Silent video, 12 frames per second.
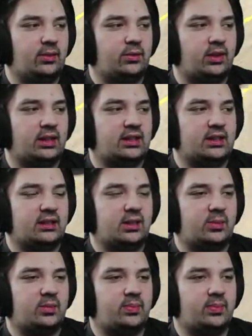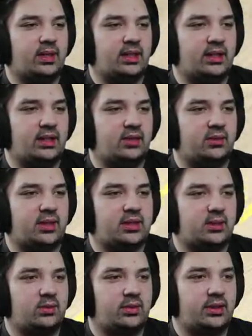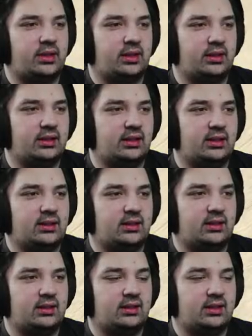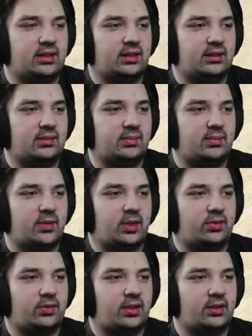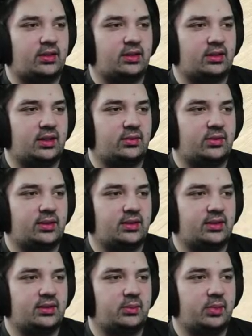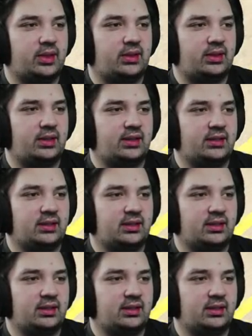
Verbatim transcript: Vargas slid up like aggressively. Um, Alfredo could have lifted, but he didn't.